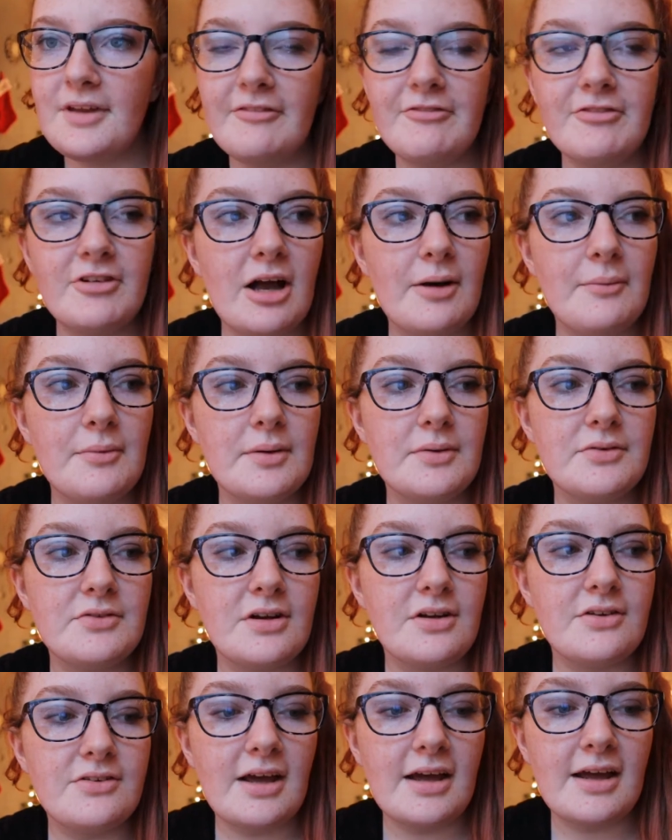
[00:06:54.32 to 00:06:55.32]
Forgot what I was
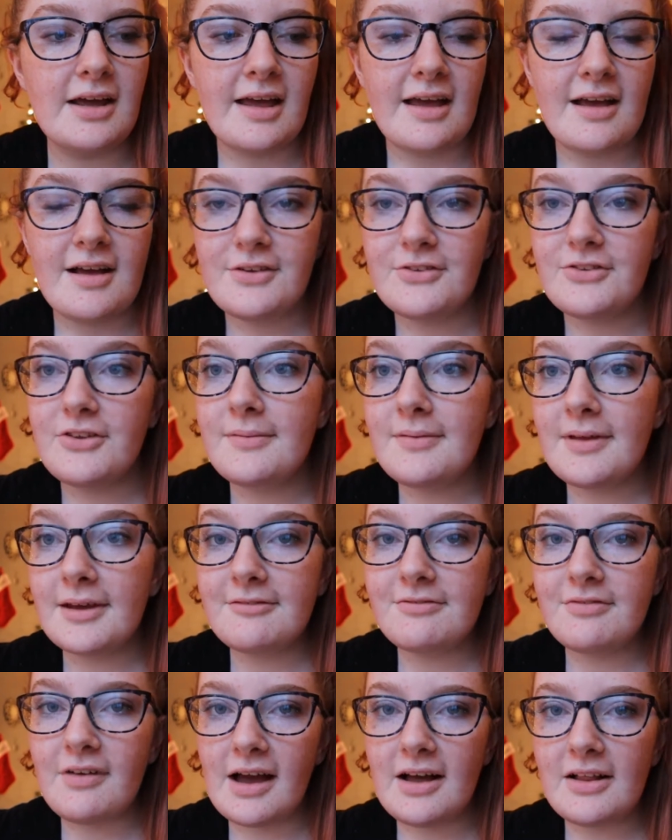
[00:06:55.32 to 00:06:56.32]
gonna say. So I'm like
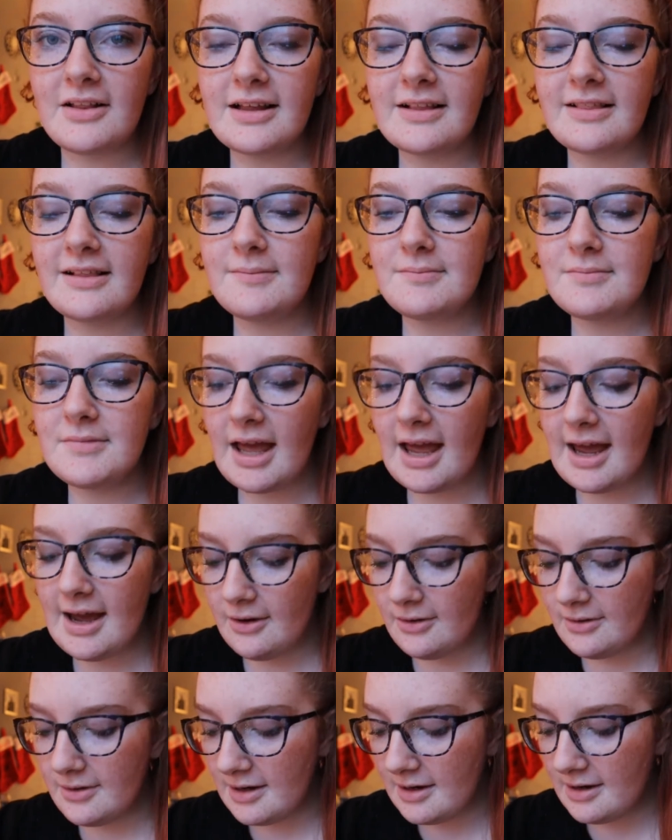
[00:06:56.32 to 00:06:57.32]
filing them
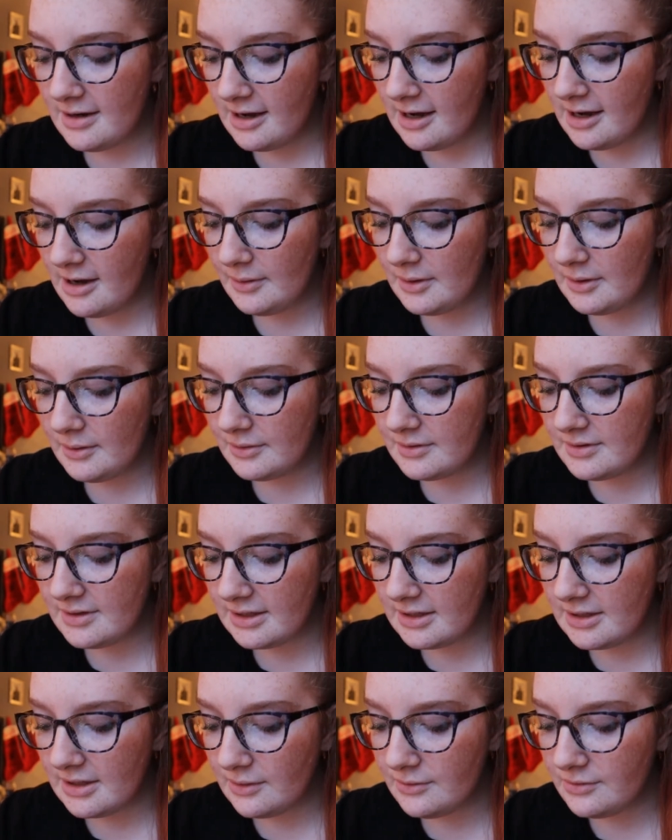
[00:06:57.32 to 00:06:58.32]
down. We
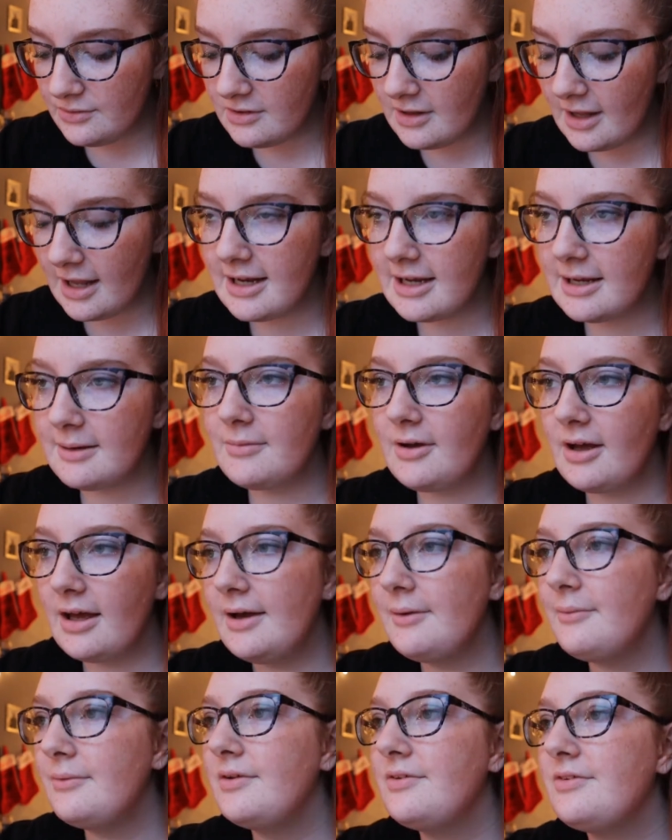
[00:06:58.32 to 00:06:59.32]
did go sledding, but
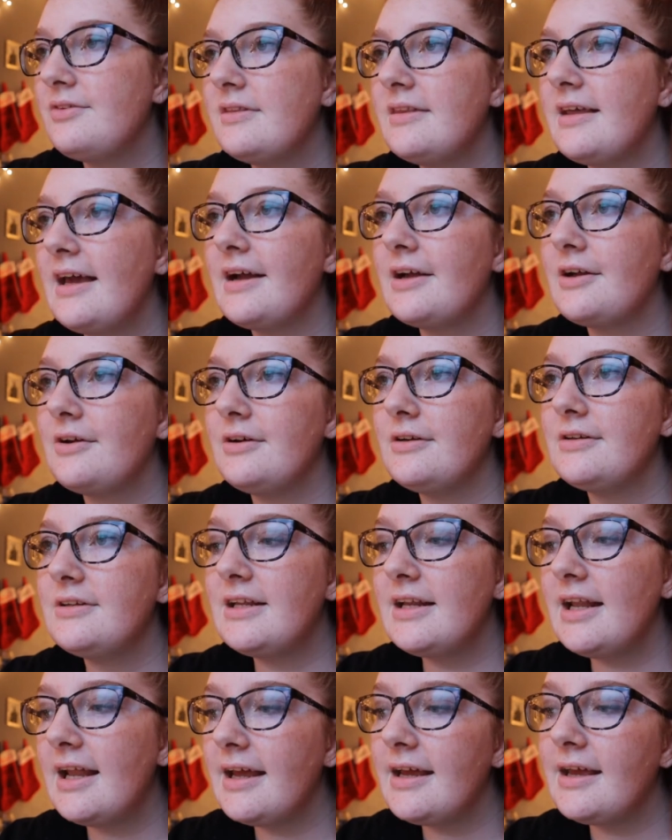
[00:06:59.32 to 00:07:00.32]
it wasn't that good
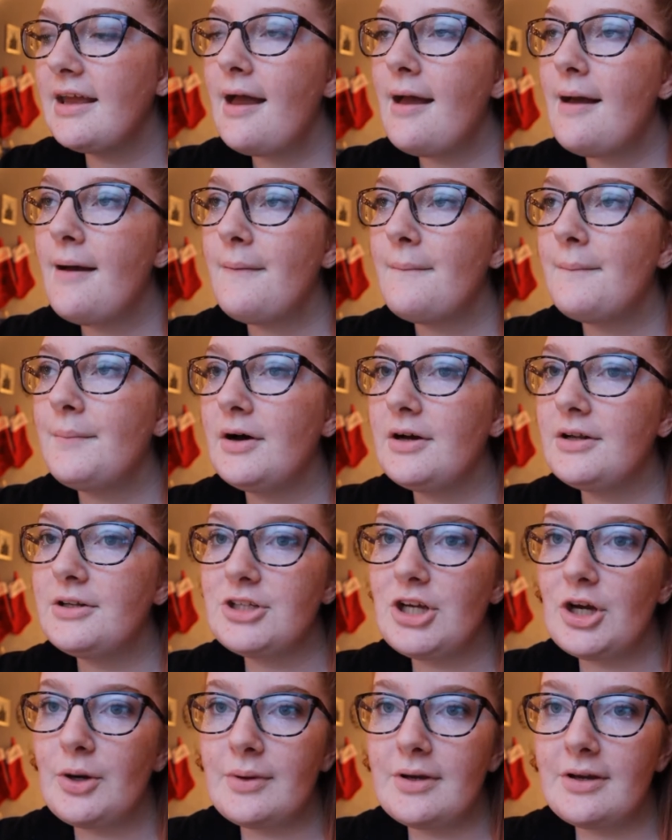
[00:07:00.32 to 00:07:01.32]
today. But
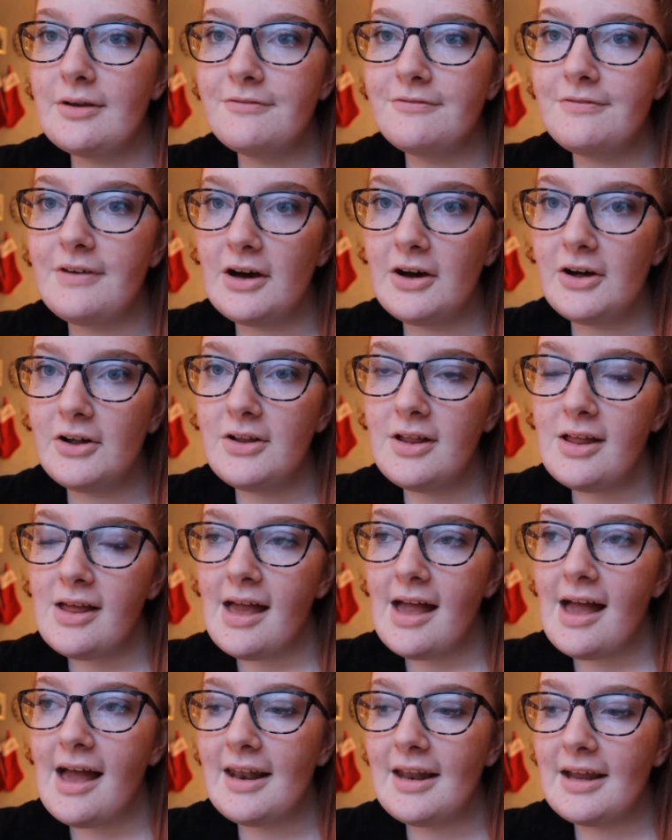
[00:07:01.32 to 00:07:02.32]
Joey fell
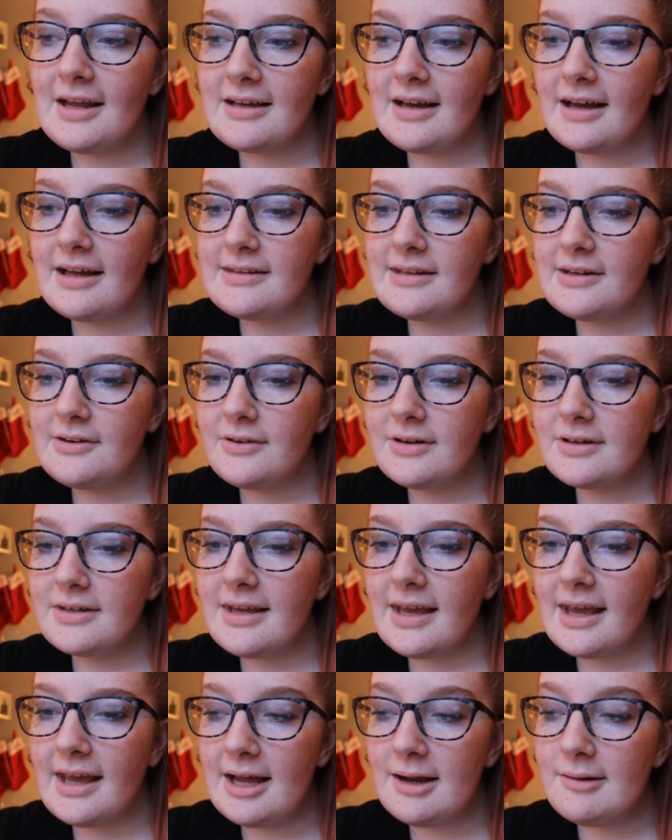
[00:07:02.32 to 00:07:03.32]
and I got that on
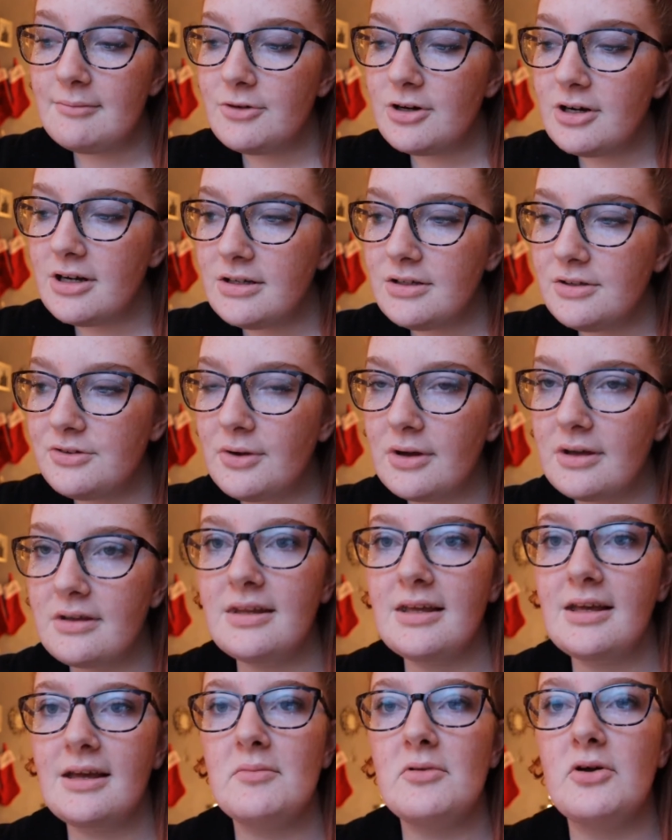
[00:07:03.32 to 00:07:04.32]
camera, so I
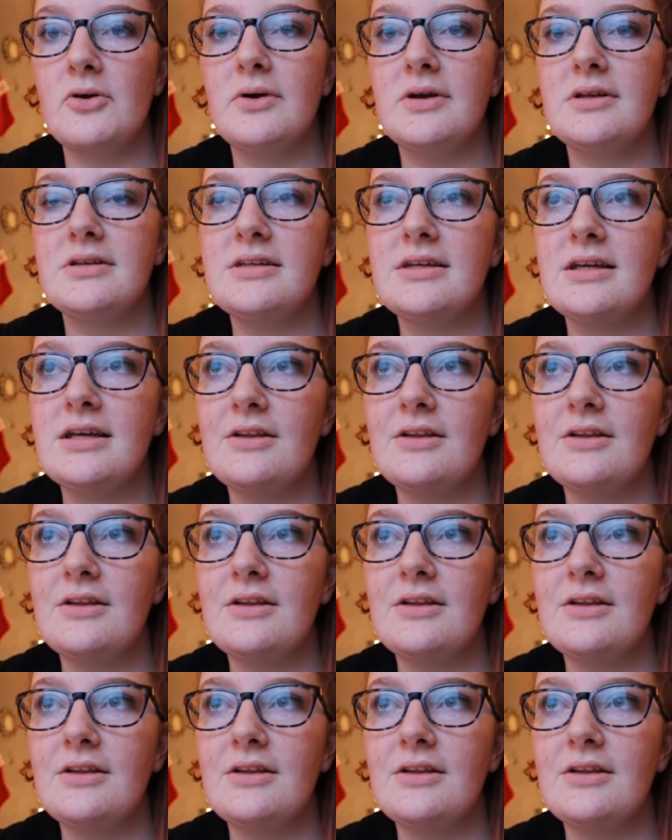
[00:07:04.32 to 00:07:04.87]
think I'm going to